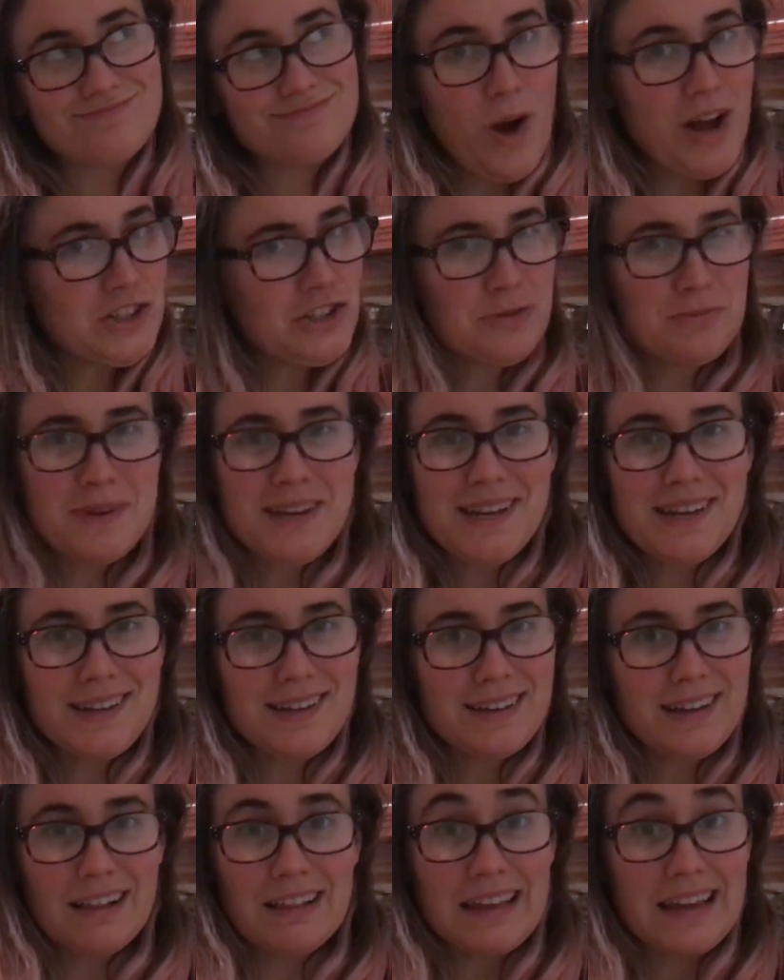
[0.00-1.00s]
watch
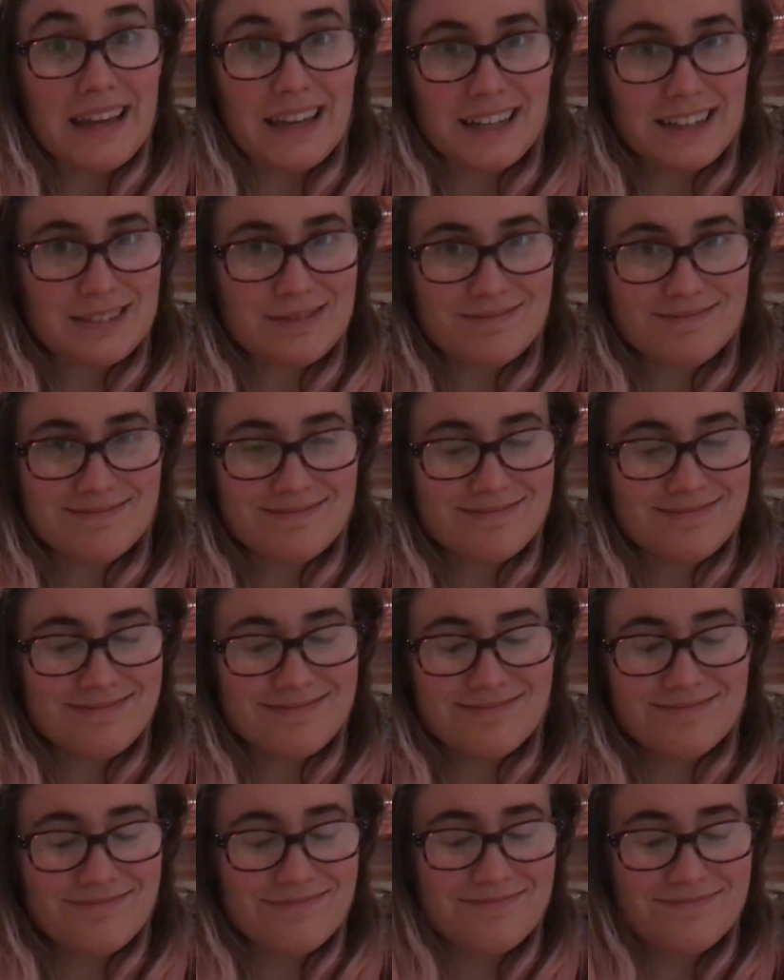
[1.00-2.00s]
me clean,
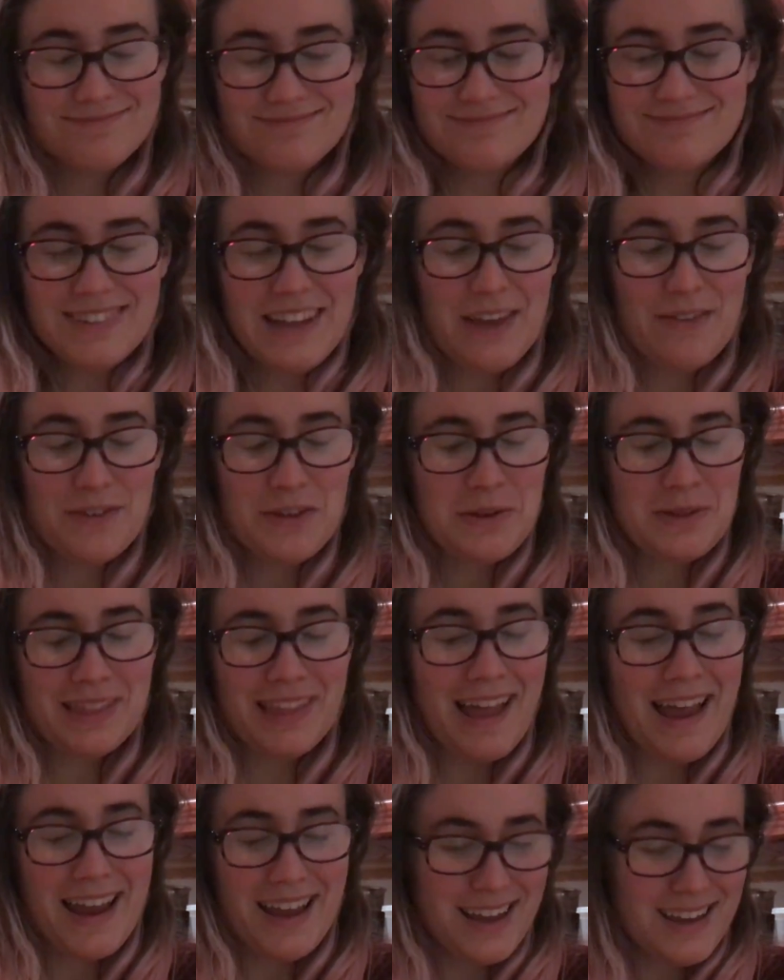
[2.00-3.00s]
if you'd
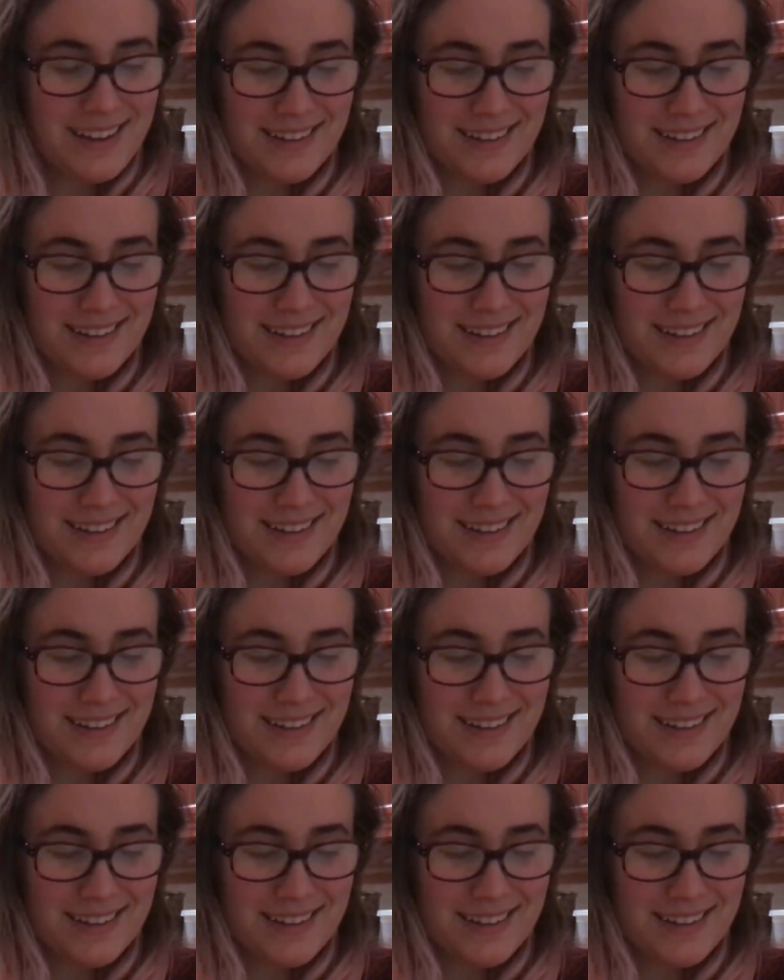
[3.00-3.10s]
like.